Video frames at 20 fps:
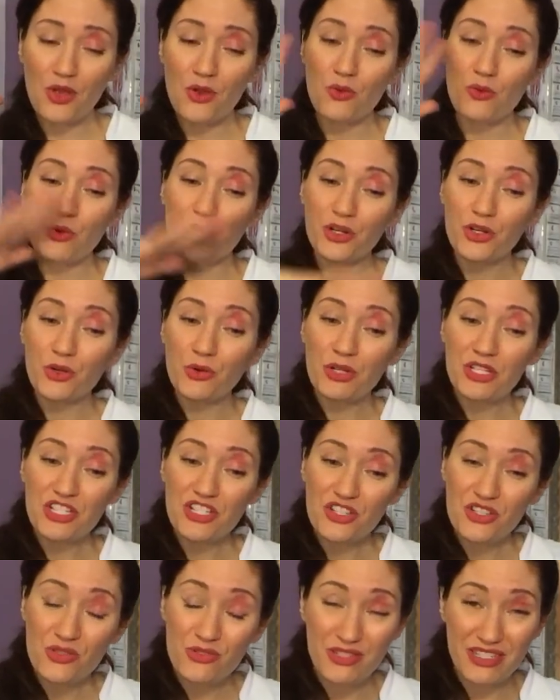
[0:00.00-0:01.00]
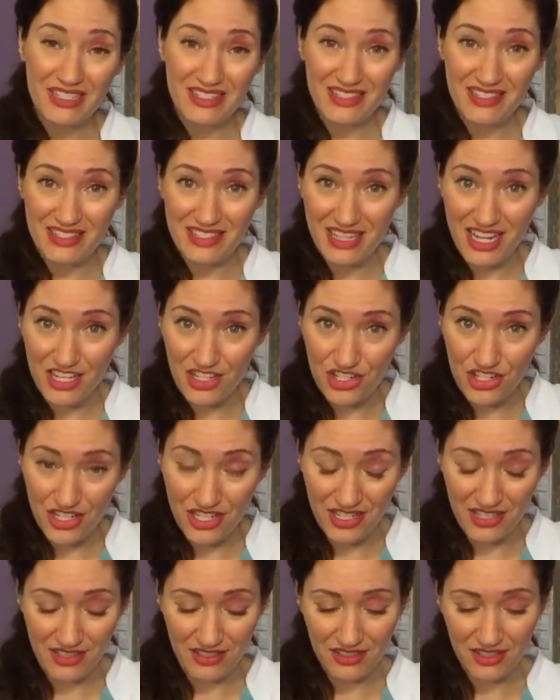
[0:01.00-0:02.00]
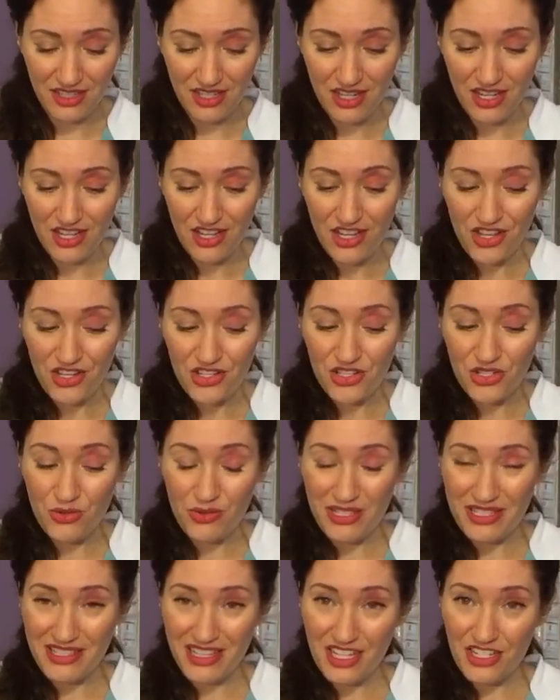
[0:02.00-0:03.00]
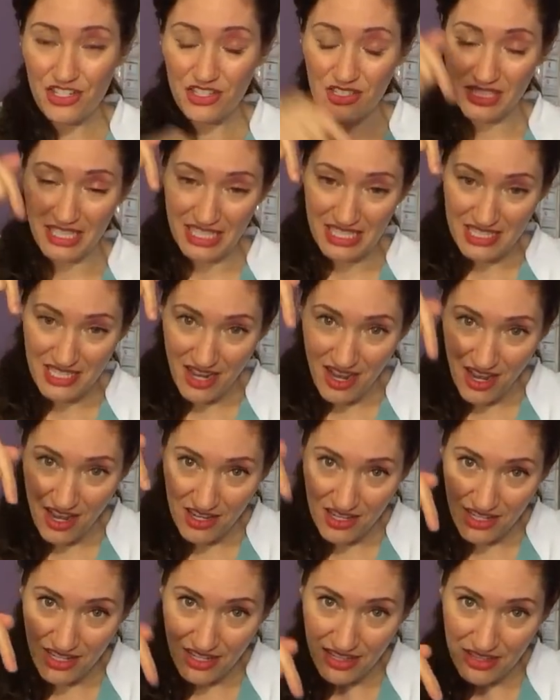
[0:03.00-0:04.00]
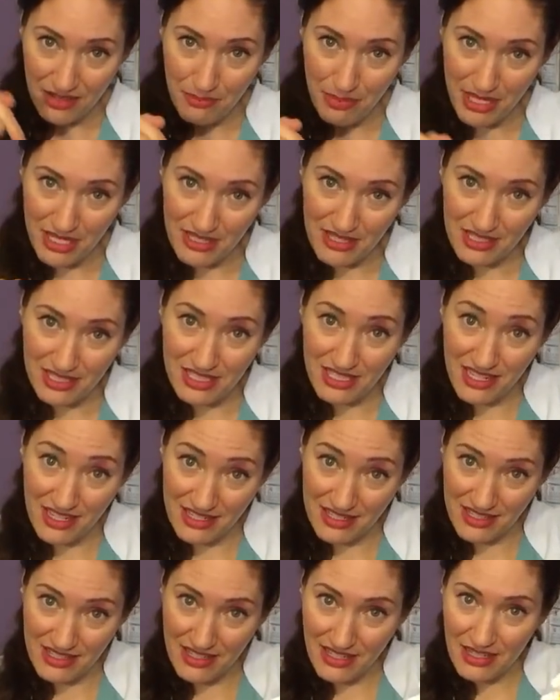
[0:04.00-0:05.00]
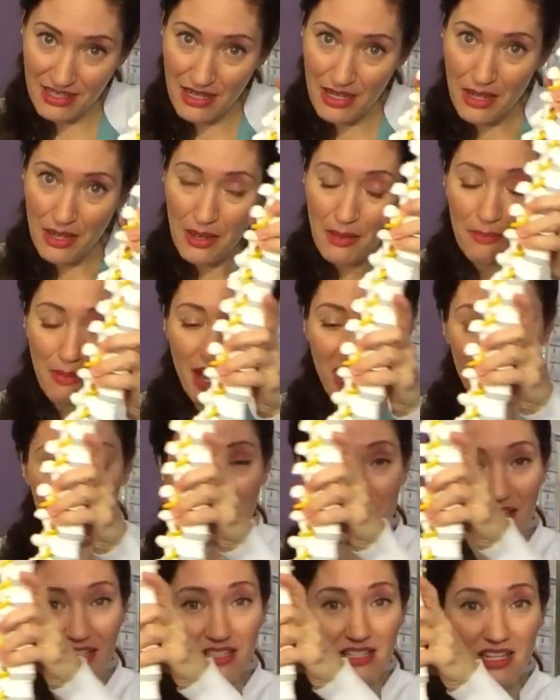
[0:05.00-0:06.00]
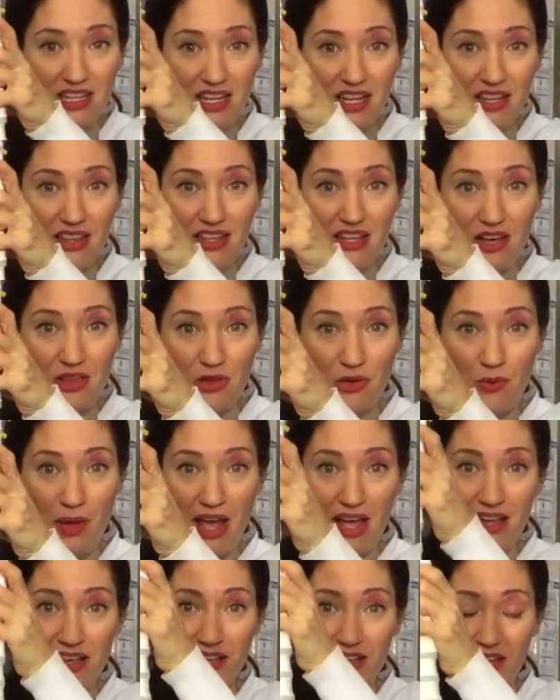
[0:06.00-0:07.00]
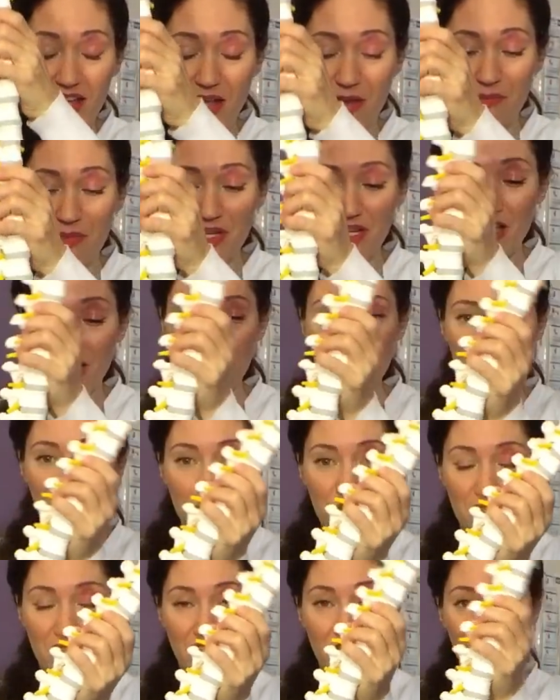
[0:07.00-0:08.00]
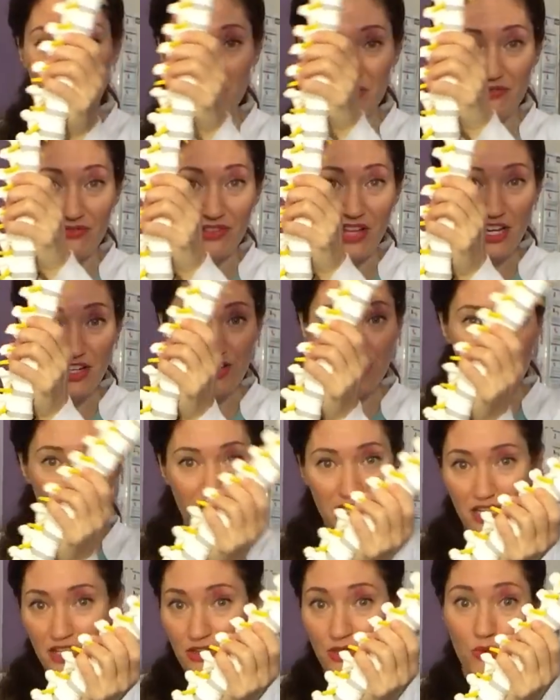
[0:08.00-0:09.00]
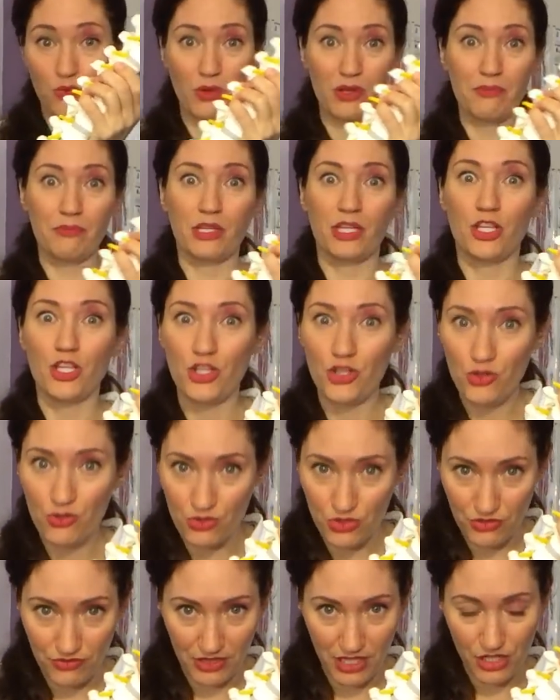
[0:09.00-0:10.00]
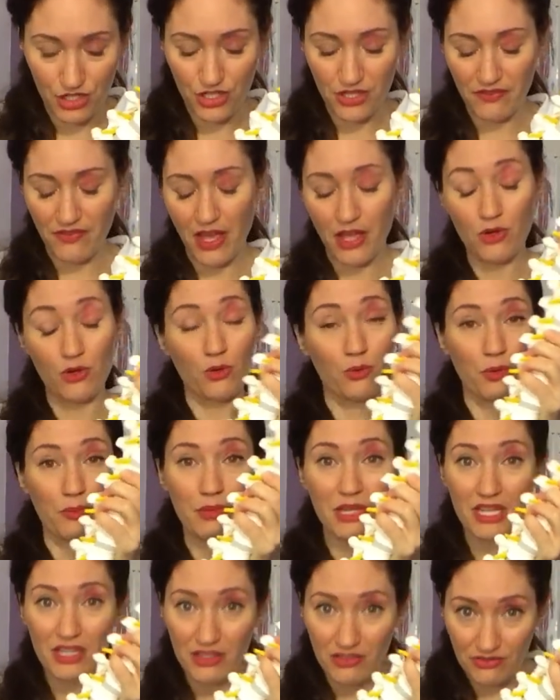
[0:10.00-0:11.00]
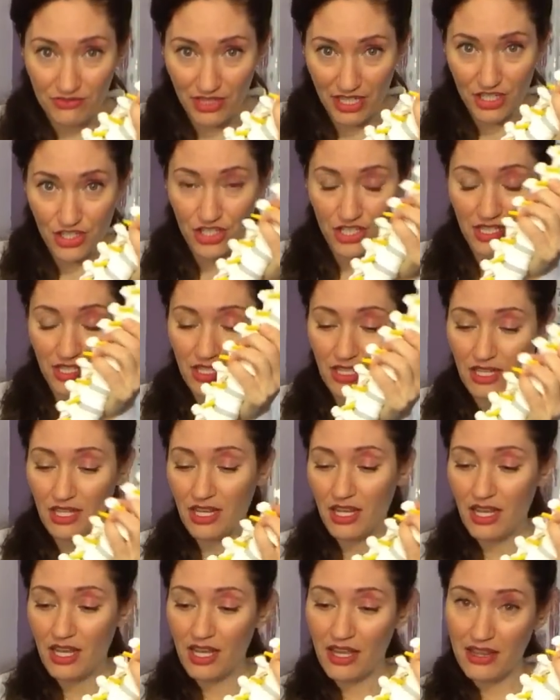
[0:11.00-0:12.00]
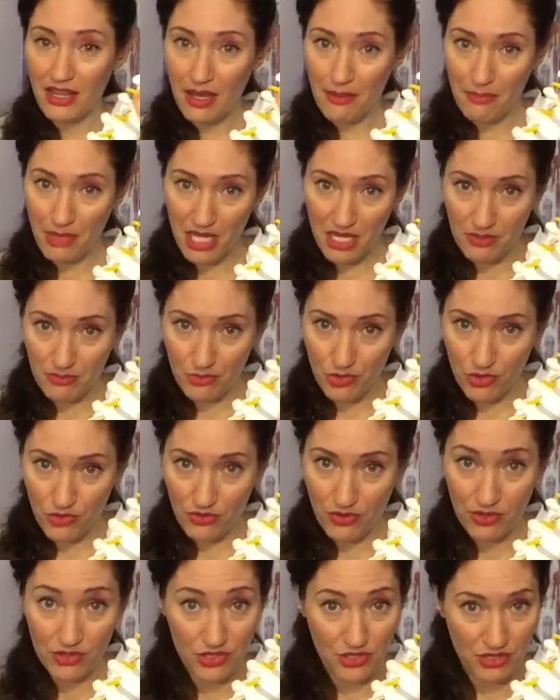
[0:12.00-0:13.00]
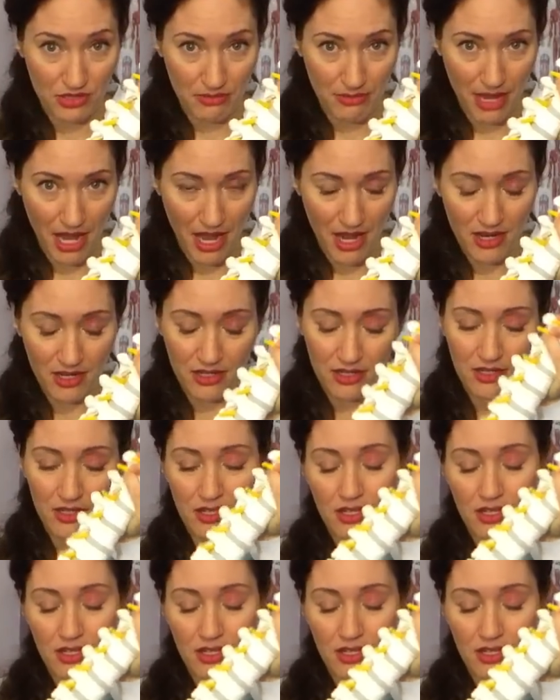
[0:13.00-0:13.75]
we're going to use extension to essentially tuck the disc back in the other way. Because it was flexion, either one big huge flexion event or repeated flexion, that made it move to the back.